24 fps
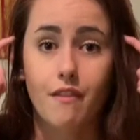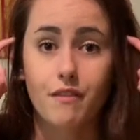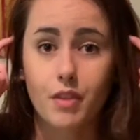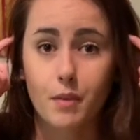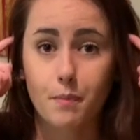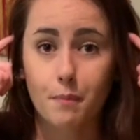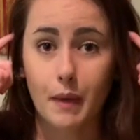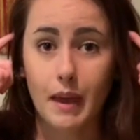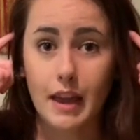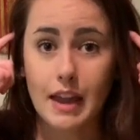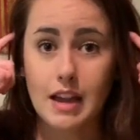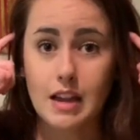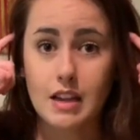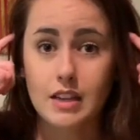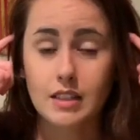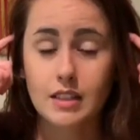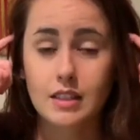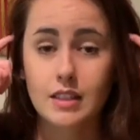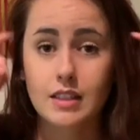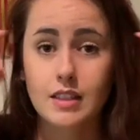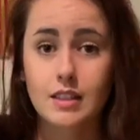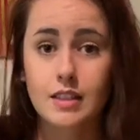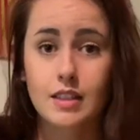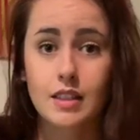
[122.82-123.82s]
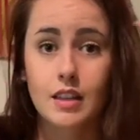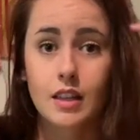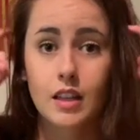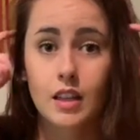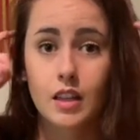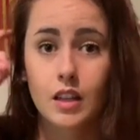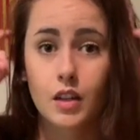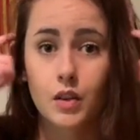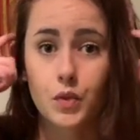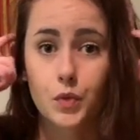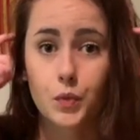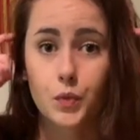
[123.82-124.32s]
have the bands
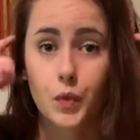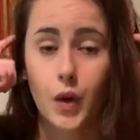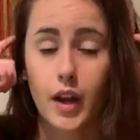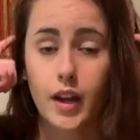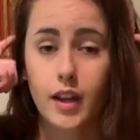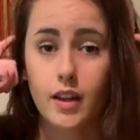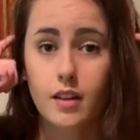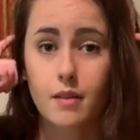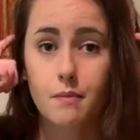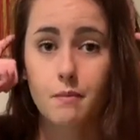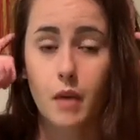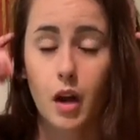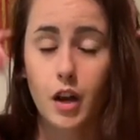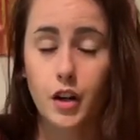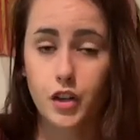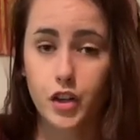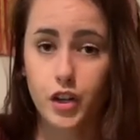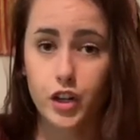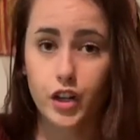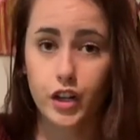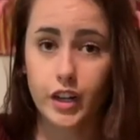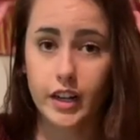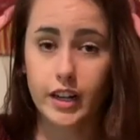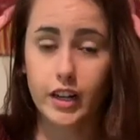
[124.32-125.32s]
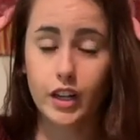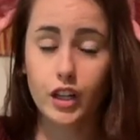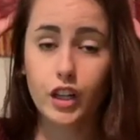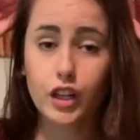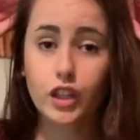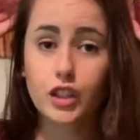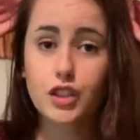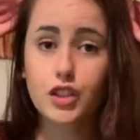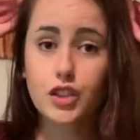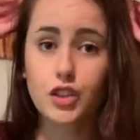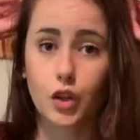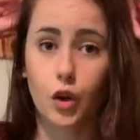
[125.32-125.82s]
right under your
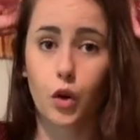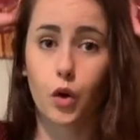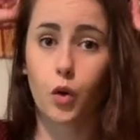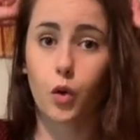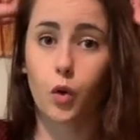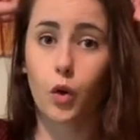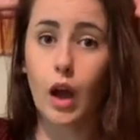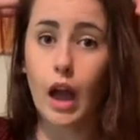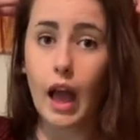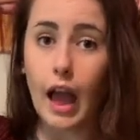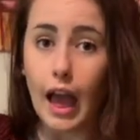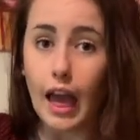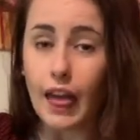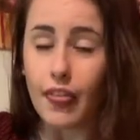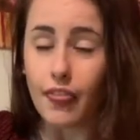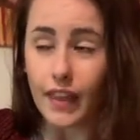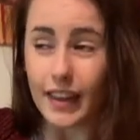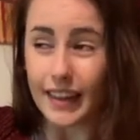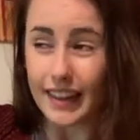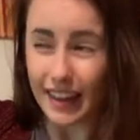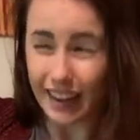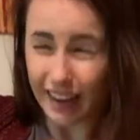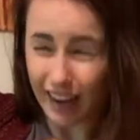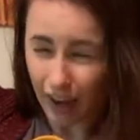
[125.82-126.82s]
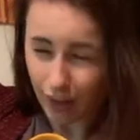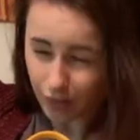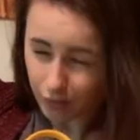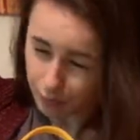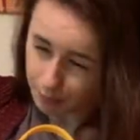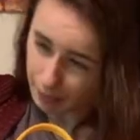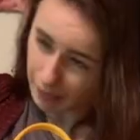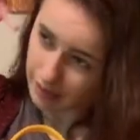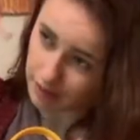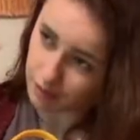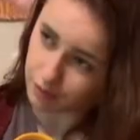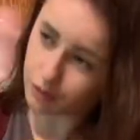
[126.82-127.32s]
ears. So they get kind of
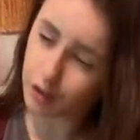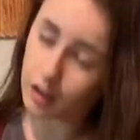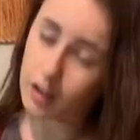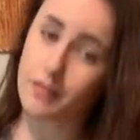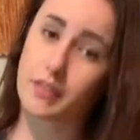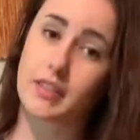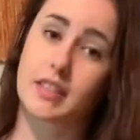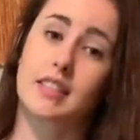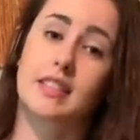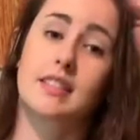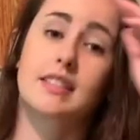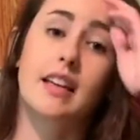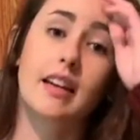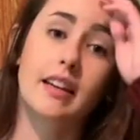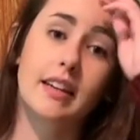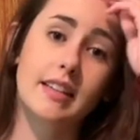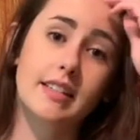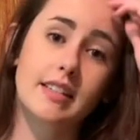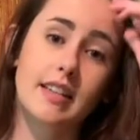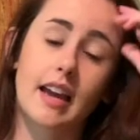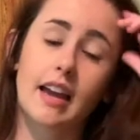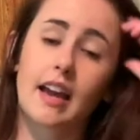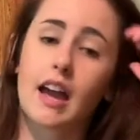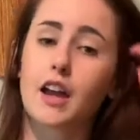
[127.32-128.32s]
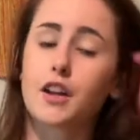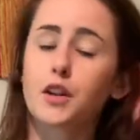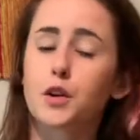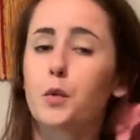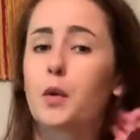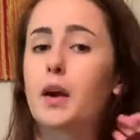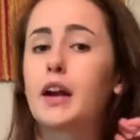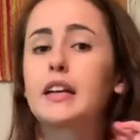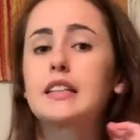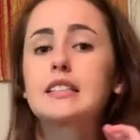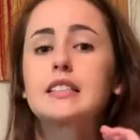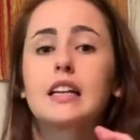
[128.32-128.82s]
painful if it's a sunny day and you're
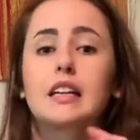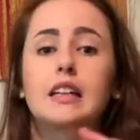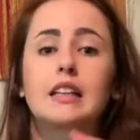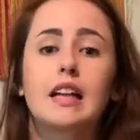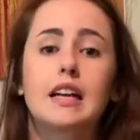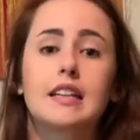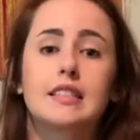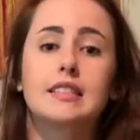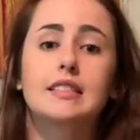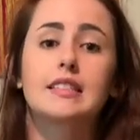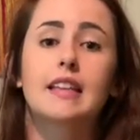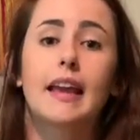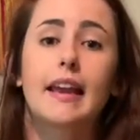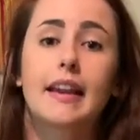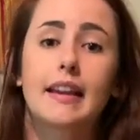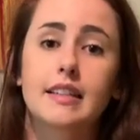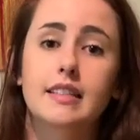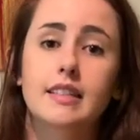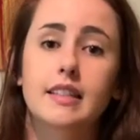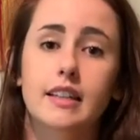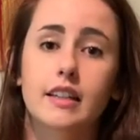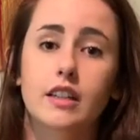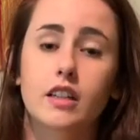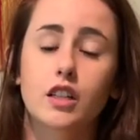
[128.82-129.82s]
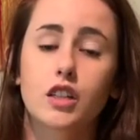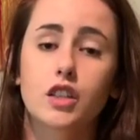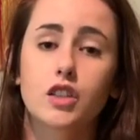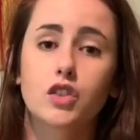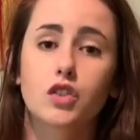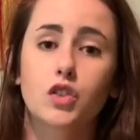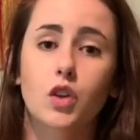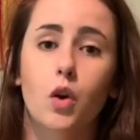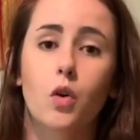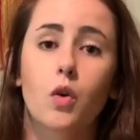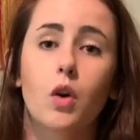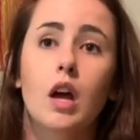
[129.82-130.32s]
wearing sunglasses and ears.
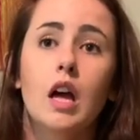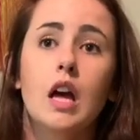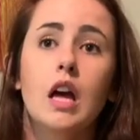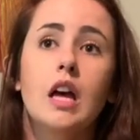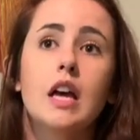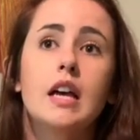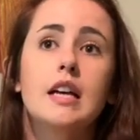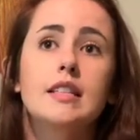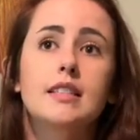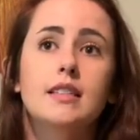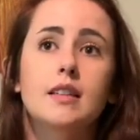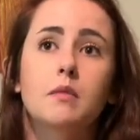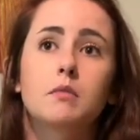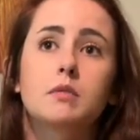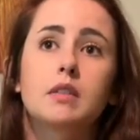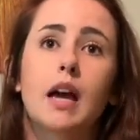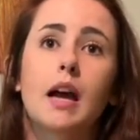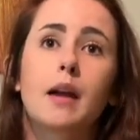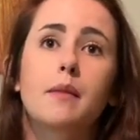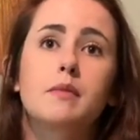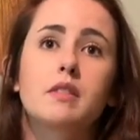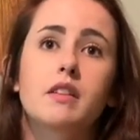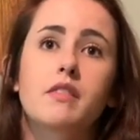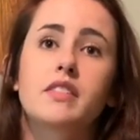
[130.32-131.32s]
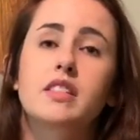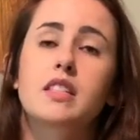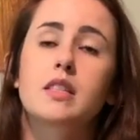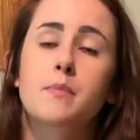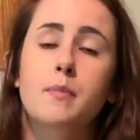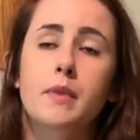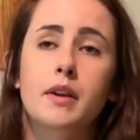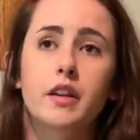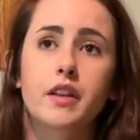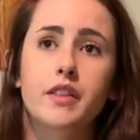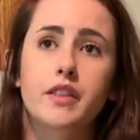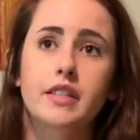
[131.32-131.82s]
So sometimes if it's the
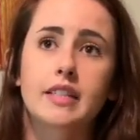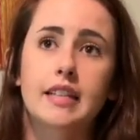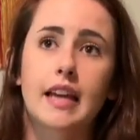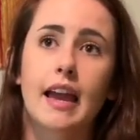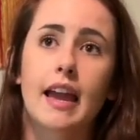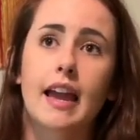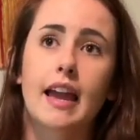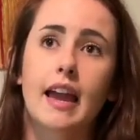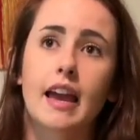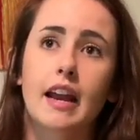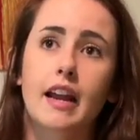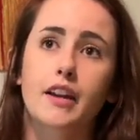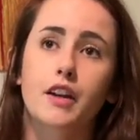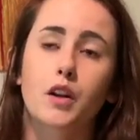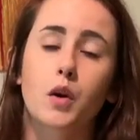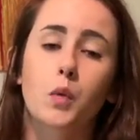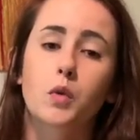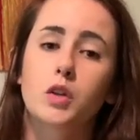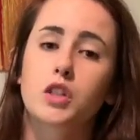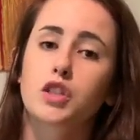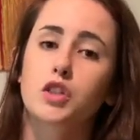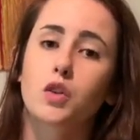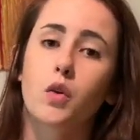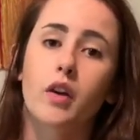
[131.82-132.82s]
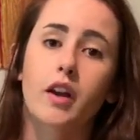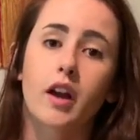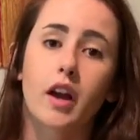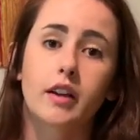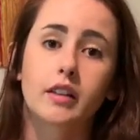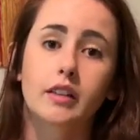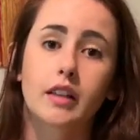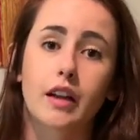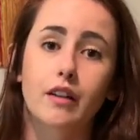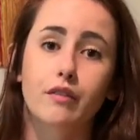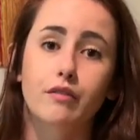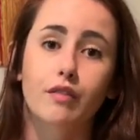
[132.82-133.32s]
middle of the day and I know we're just going on
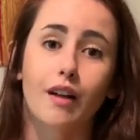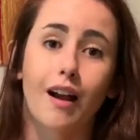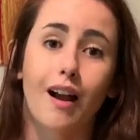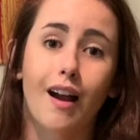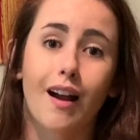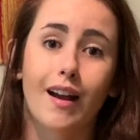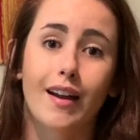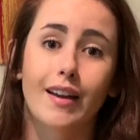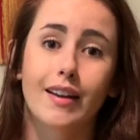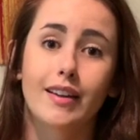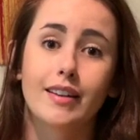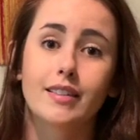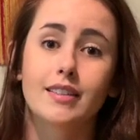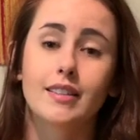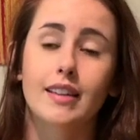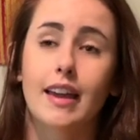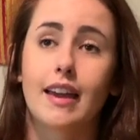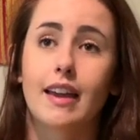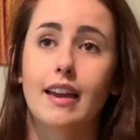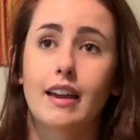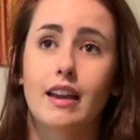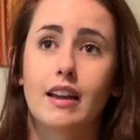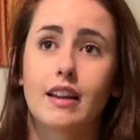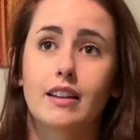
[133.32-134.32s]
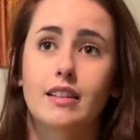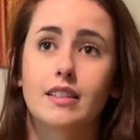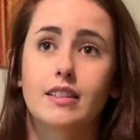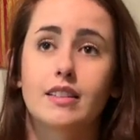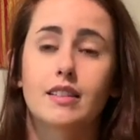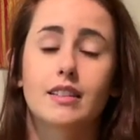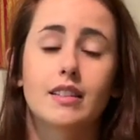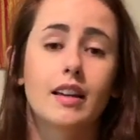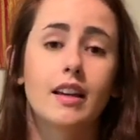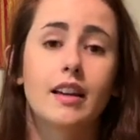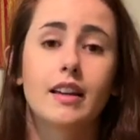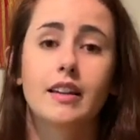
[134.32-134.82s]
a lot of rides
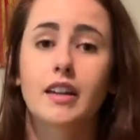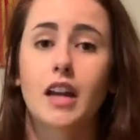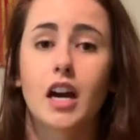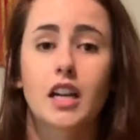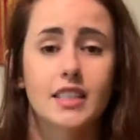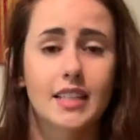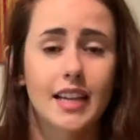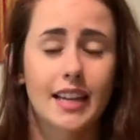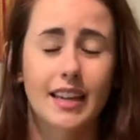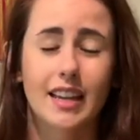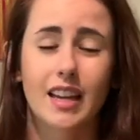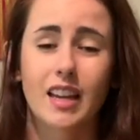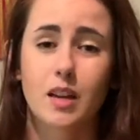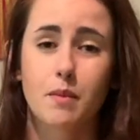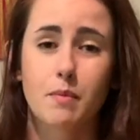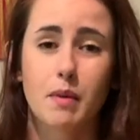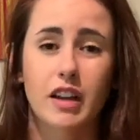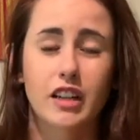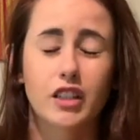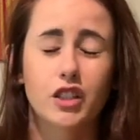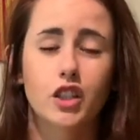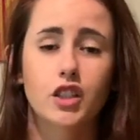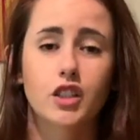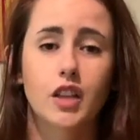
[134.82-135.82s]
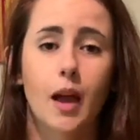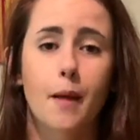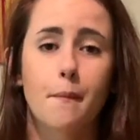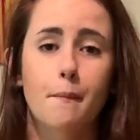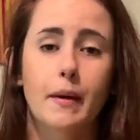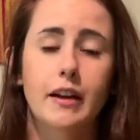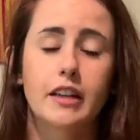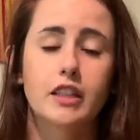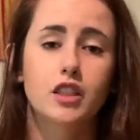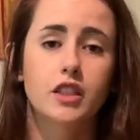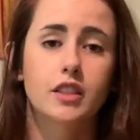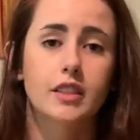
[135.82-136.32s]
and not taking any pictures, I
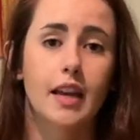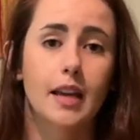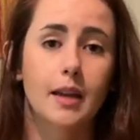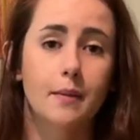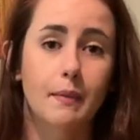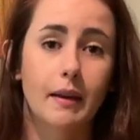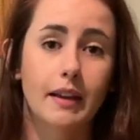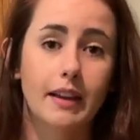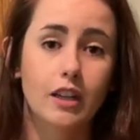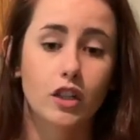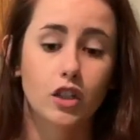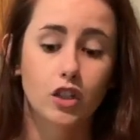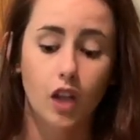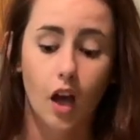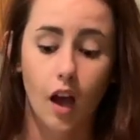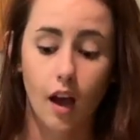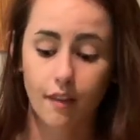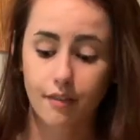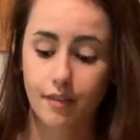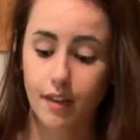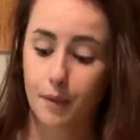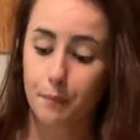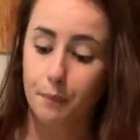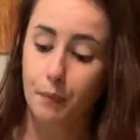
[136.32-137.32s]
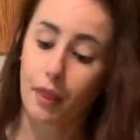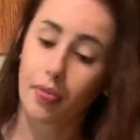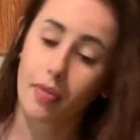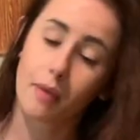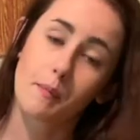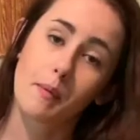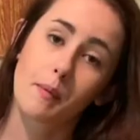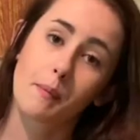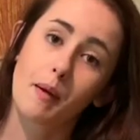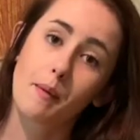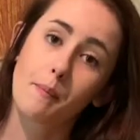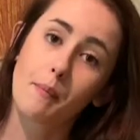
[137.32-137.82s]
might just take my ears off and put
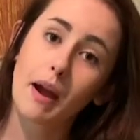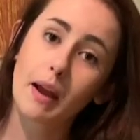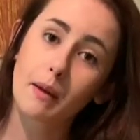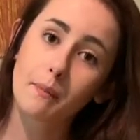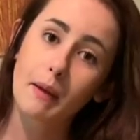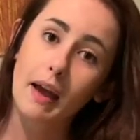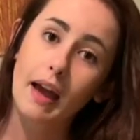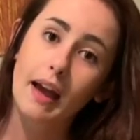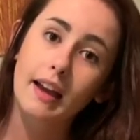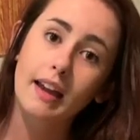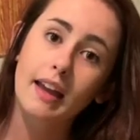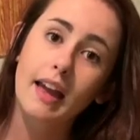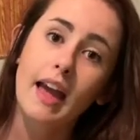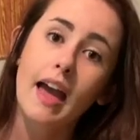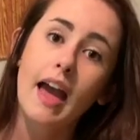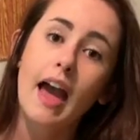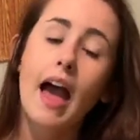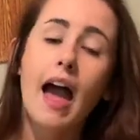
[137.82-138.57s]
them in my backpack.